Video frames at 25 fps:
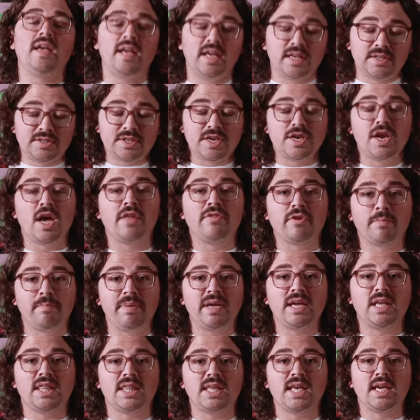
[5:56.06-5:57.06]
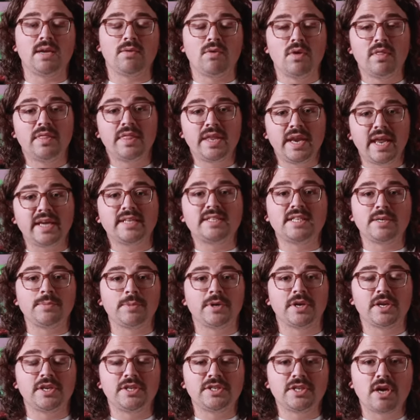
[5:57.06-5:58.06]
is another big thing. The next thing
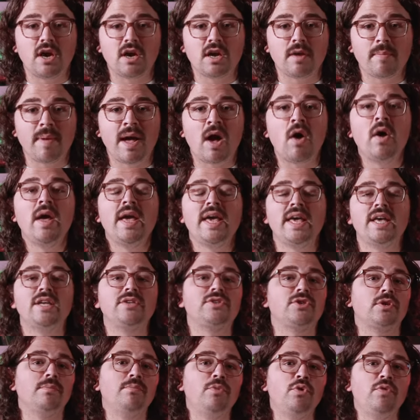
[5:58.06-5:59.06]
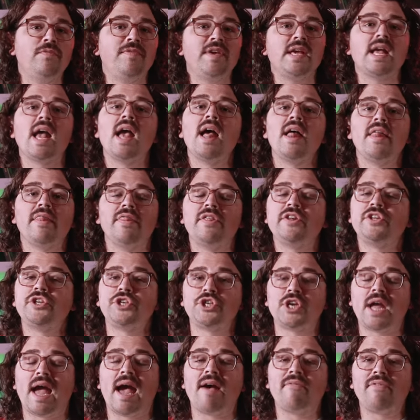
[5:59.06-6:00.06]
we're going to talk about is removing the
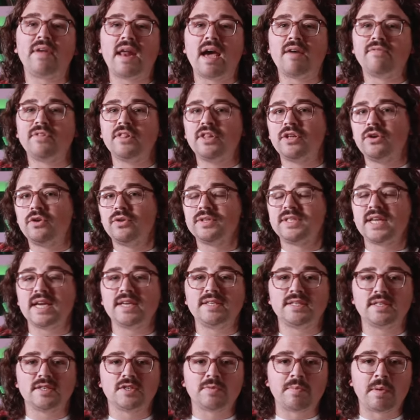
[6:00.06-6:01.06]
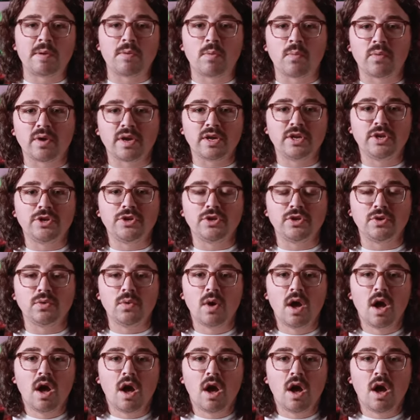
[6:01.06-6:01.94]
chaff. And I have a little taste experiment we're going to do